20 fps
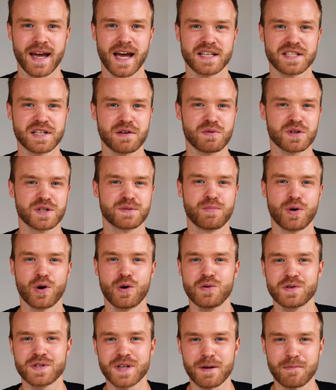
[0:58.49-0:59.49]
As I was
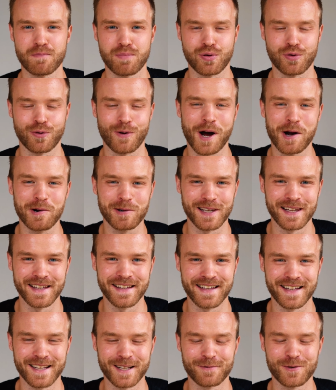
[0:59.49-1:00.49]
posing
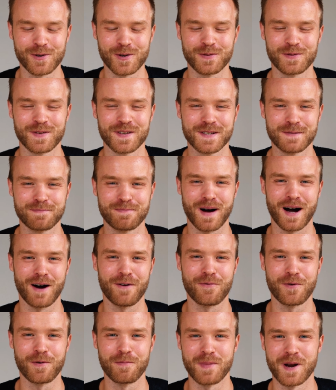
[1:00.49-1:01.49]
proudly in front of this
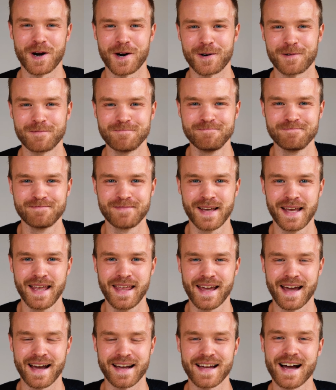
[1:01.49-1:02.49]
bathroom mirror,
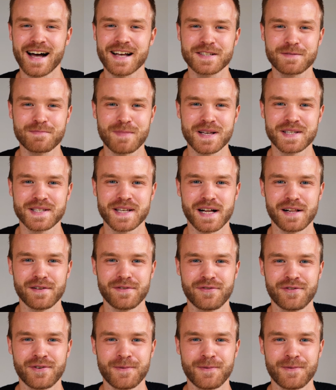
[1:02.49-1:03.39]
I asked myself,